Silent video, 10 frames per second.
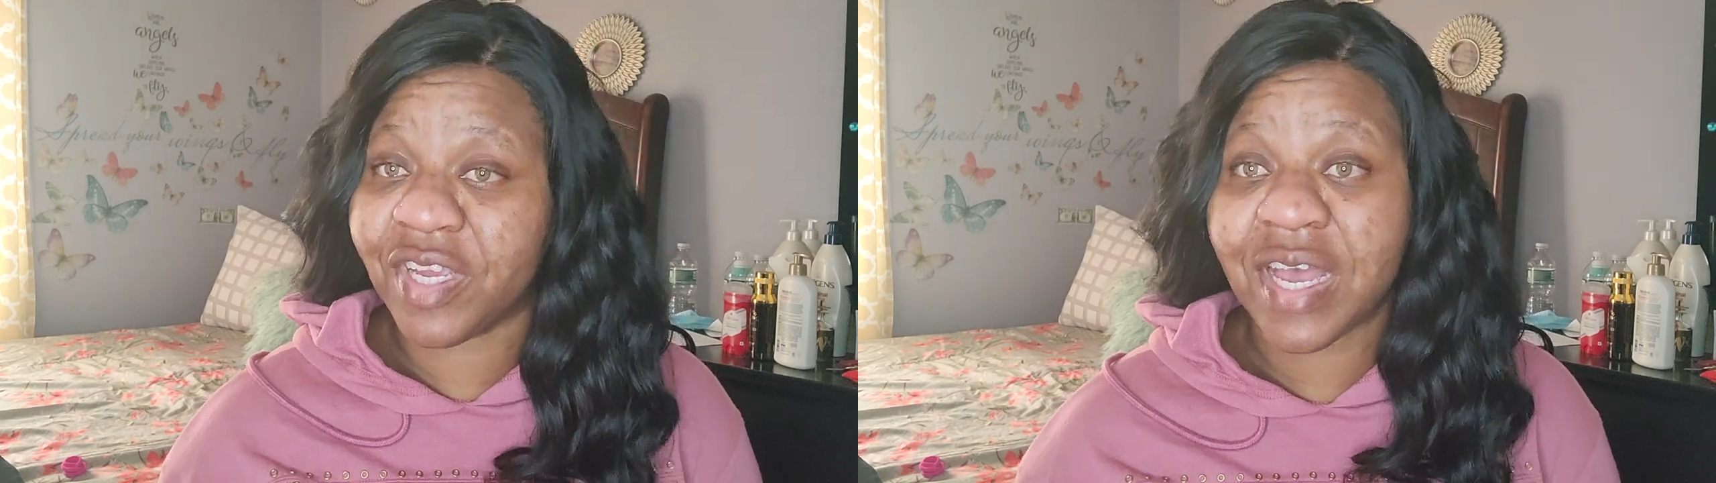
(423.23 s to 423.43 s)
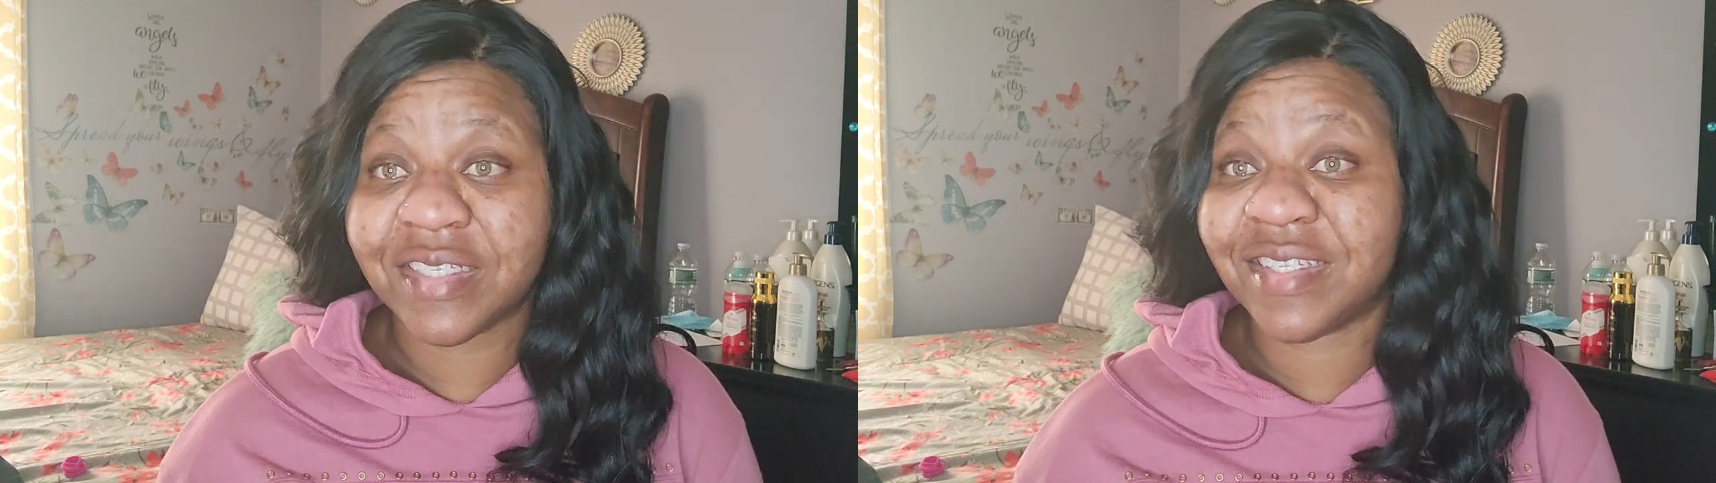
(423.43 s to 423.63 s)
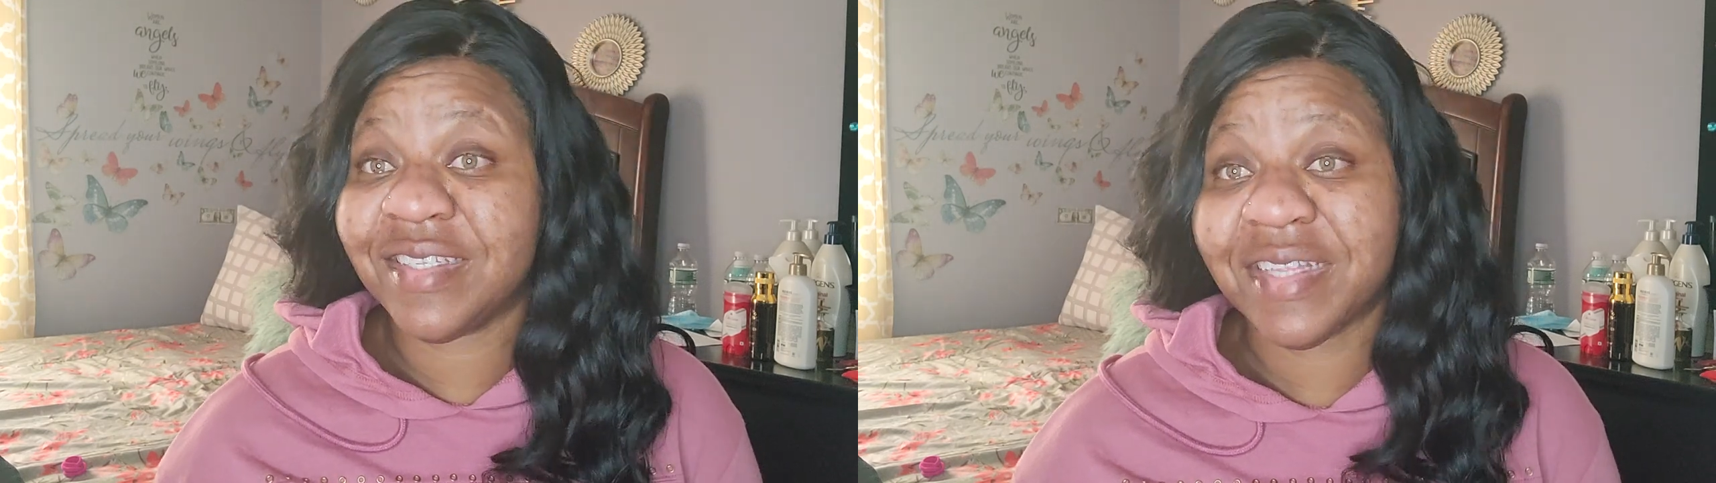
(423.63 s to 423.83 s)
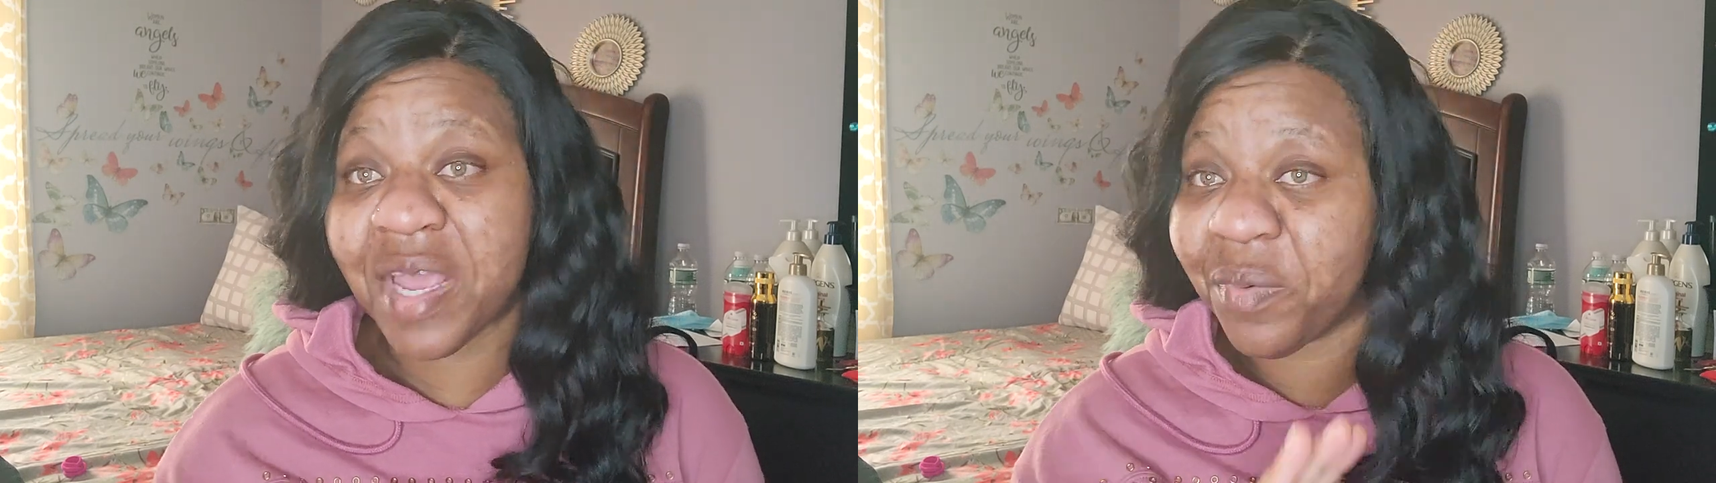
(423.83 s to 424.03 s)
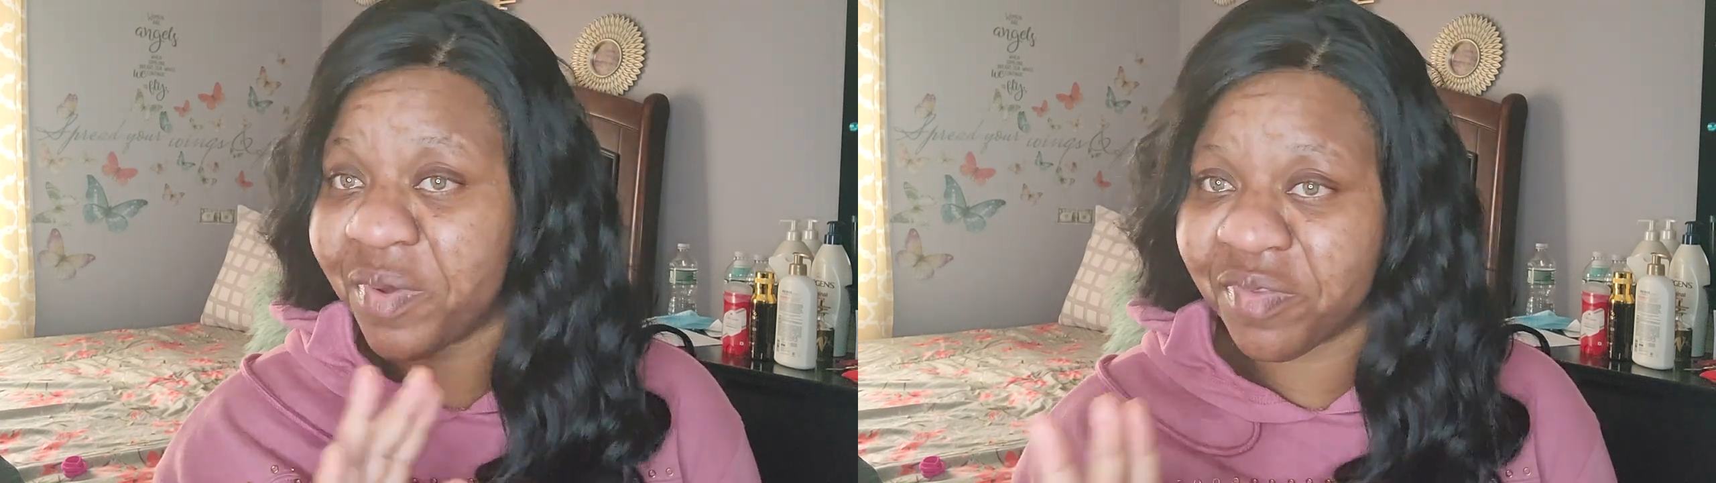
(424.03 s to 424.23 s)
guys to
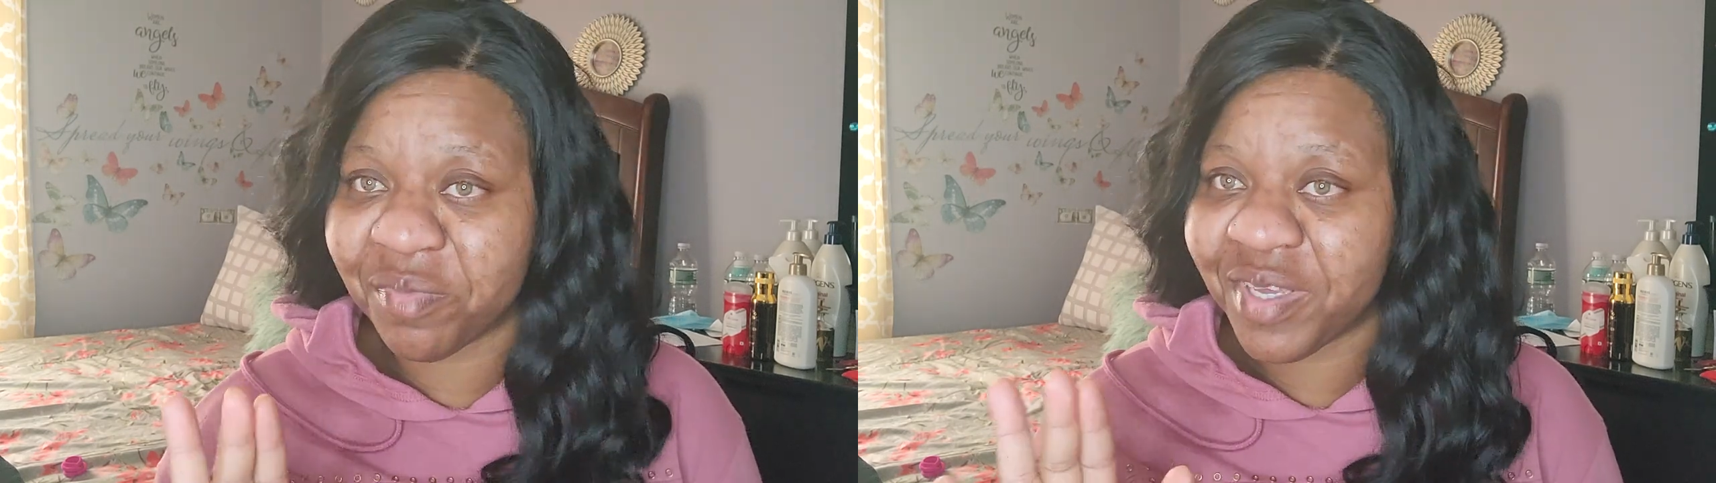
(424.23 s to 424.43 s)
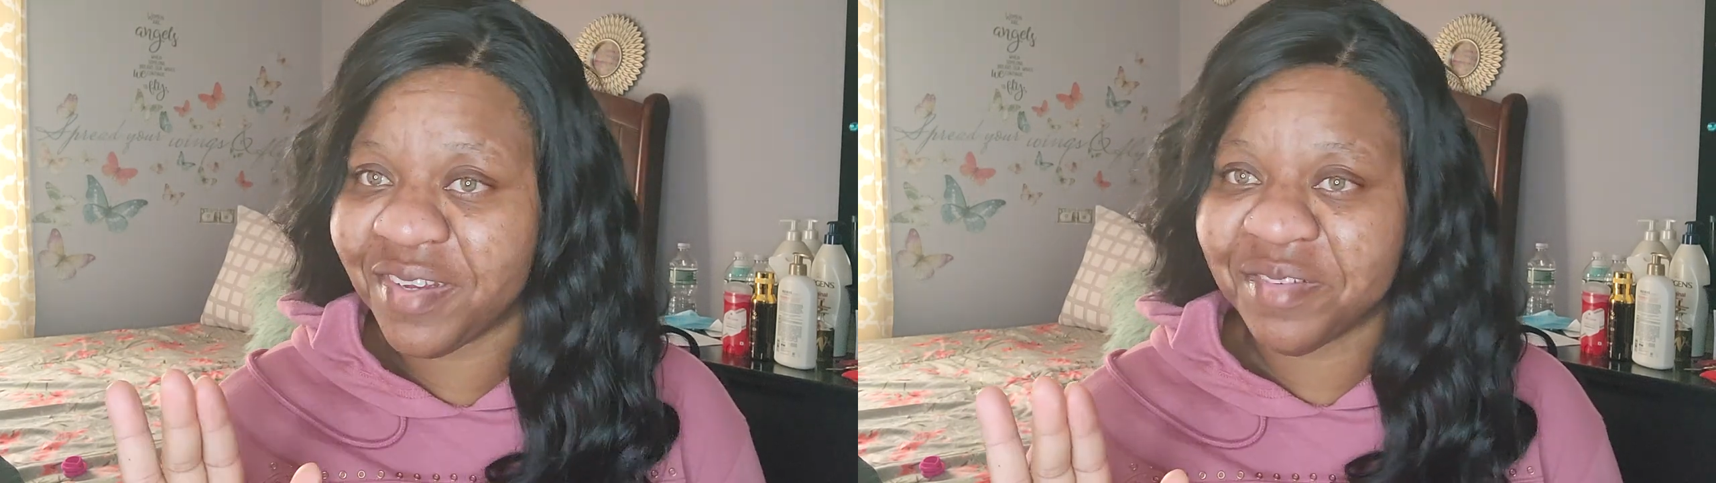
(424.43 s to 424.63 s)
stay with me.